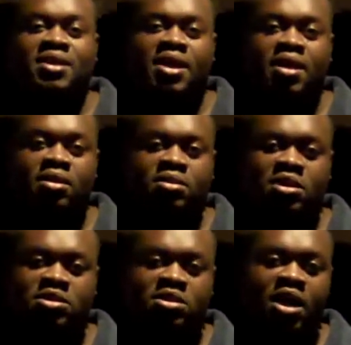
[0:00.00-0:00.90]
to get
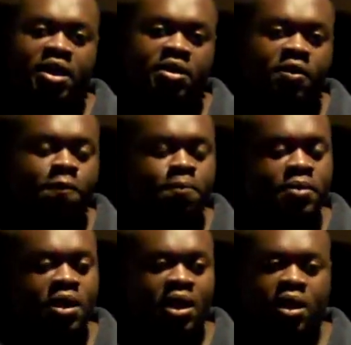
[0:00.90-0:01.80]
this done.
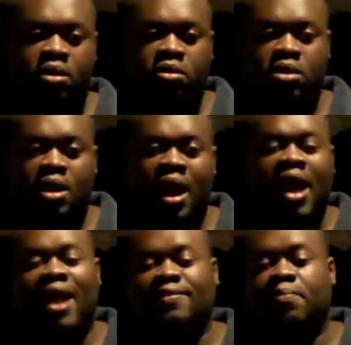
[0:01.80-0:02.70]
And
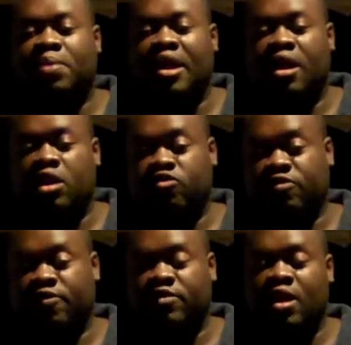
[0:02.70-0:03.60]
I had to pay
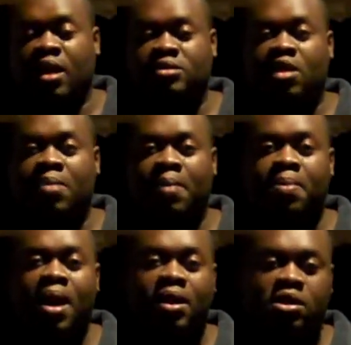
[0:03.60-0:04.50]
$150 out my
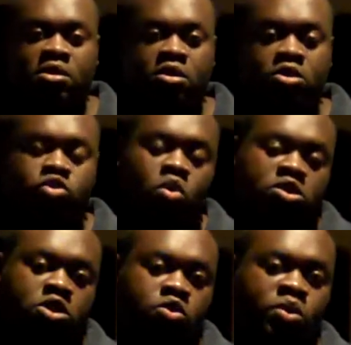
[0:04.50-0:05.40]
pocket
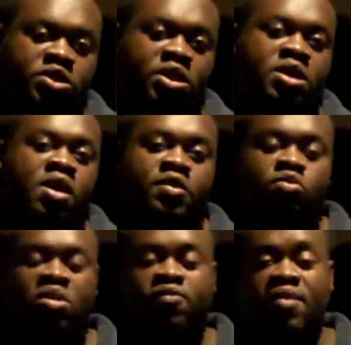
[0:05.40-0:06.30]
towards the tuition, and the other
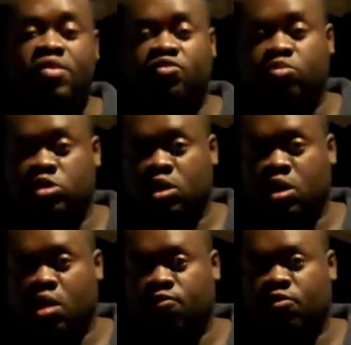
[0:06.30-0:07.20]
$2,500 was going
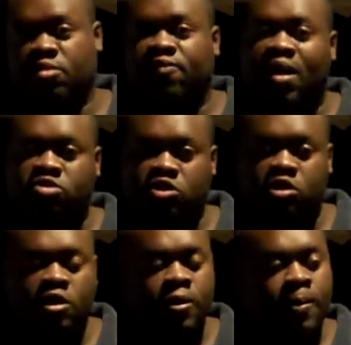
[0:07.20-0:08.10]
to come from the voucher.
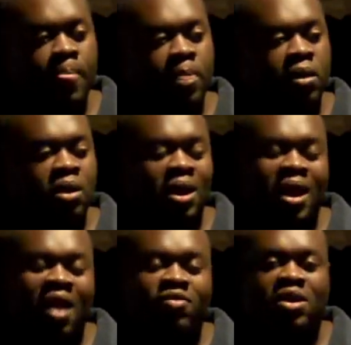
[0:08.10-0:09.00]

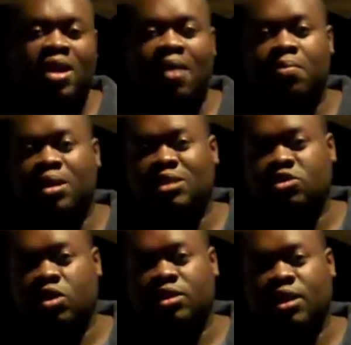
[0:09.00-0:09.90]
And after the 9 months, I
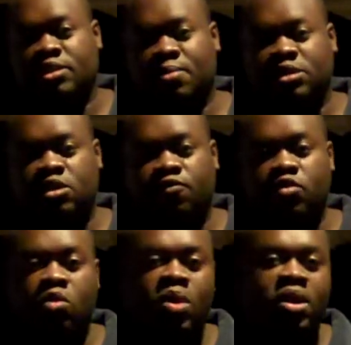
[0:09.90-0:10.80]
started thinking to myself,
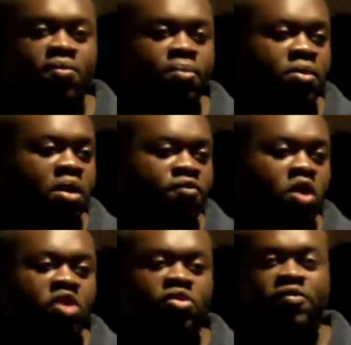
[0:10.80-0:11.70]
you know what?
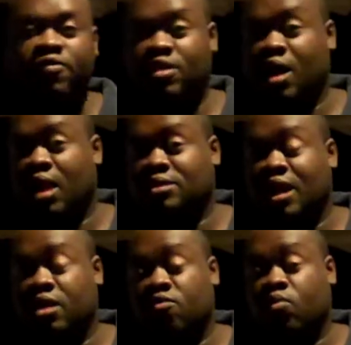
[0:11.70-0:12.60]
For $150,
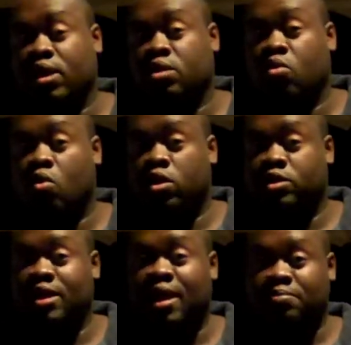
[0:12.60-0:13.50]
I could have went and
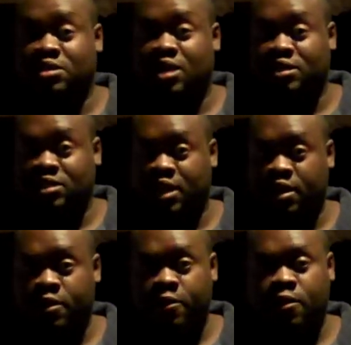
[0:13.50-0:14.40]
ordered the MCSA